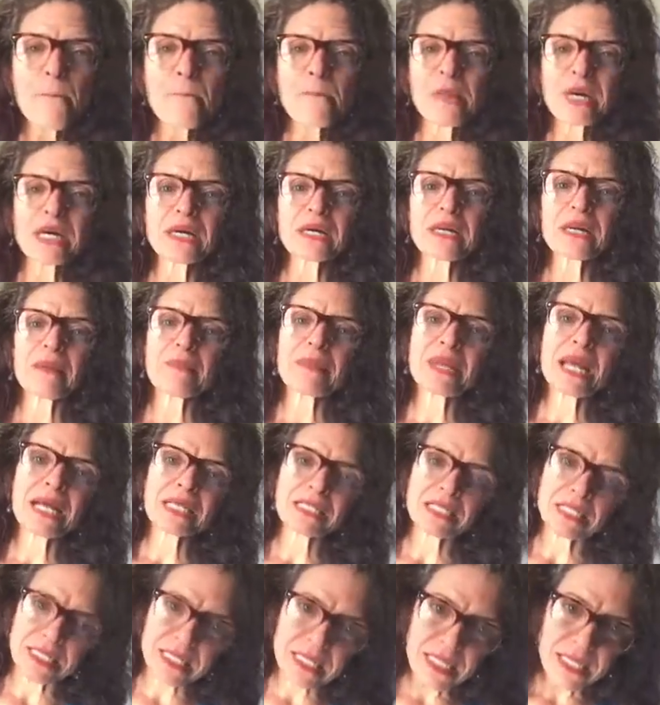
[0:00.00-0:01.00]
but I'm
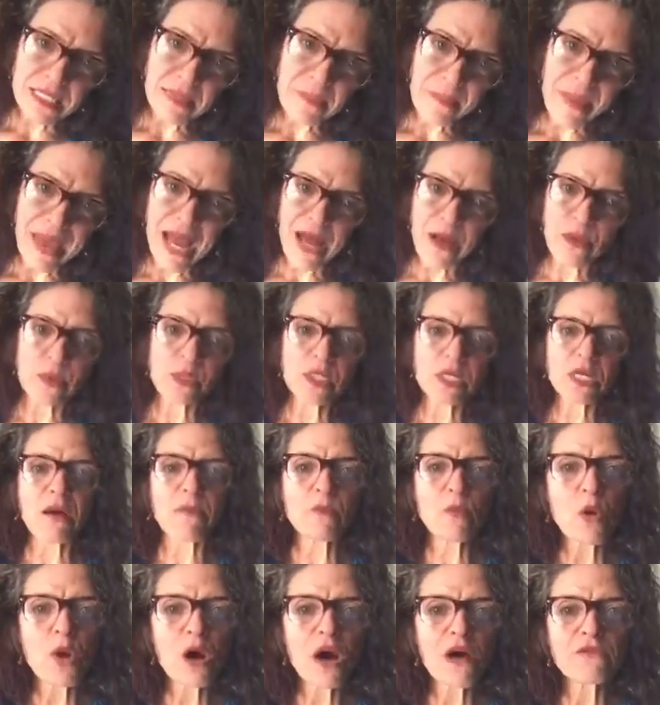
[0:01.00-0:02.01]
not seeing the pounds
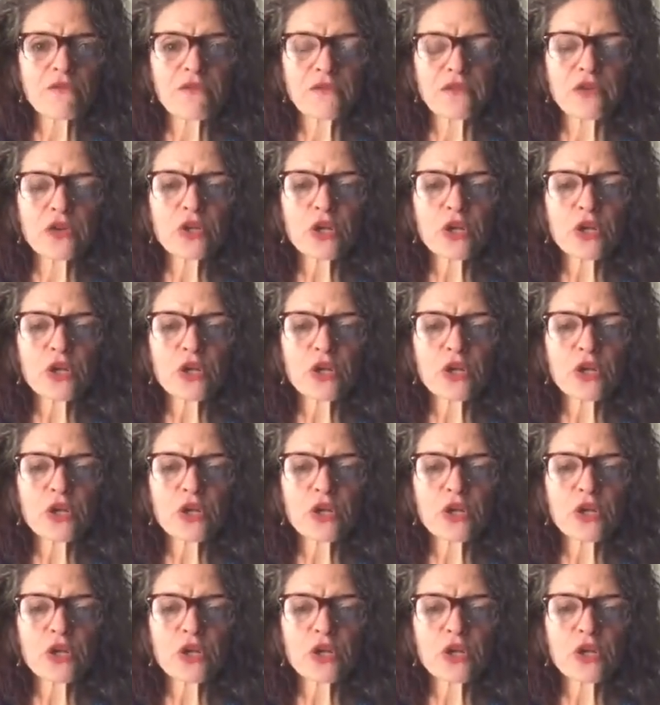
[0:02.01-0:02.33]
come off,